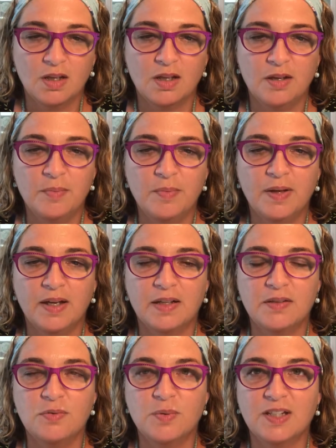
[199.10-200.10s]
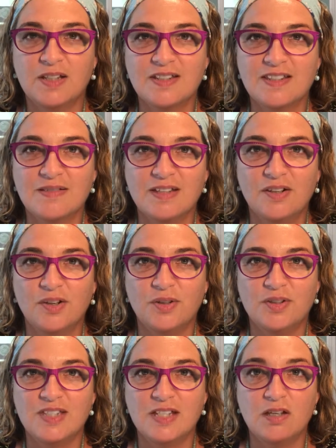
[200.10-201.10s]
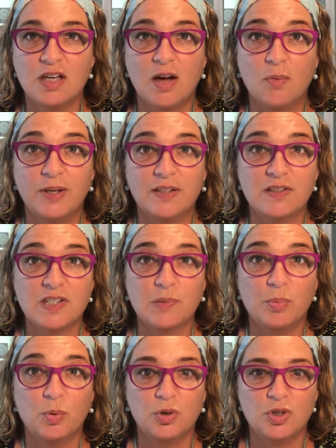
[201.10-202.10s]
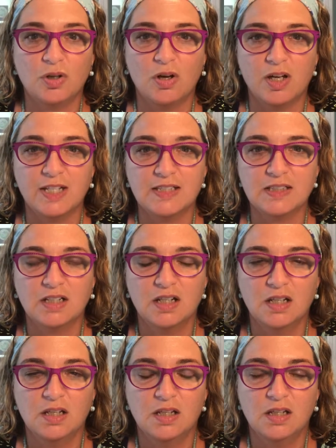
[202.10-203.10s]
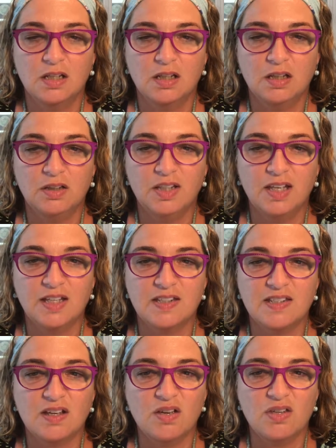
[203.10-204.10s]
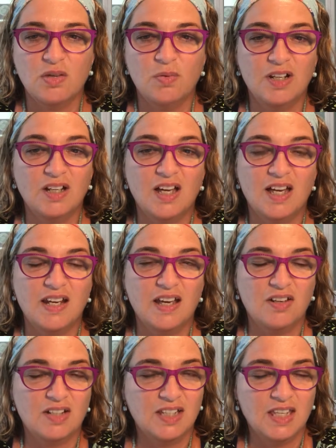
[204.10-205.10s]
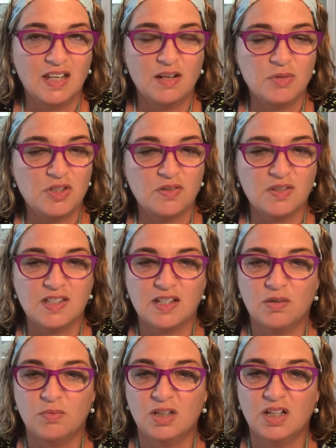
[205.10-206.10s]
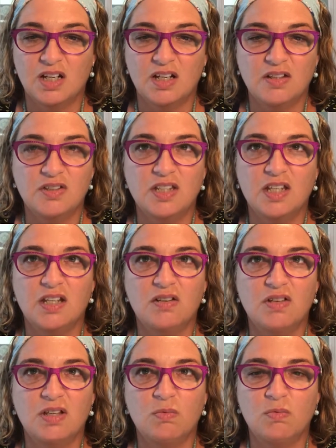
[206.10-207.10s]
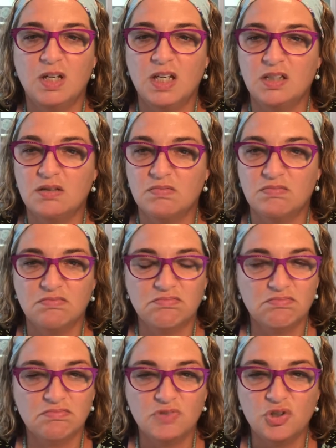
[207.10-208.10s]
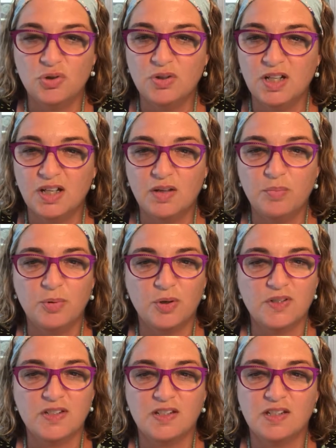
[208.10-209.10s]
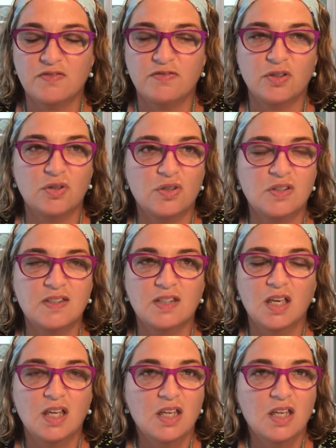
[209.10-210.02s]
and we can, see how we can support you guys. Okay, so you want to cut out, again, I'm just going to say you want to cut out dairy, wheat, sugar, processed foods.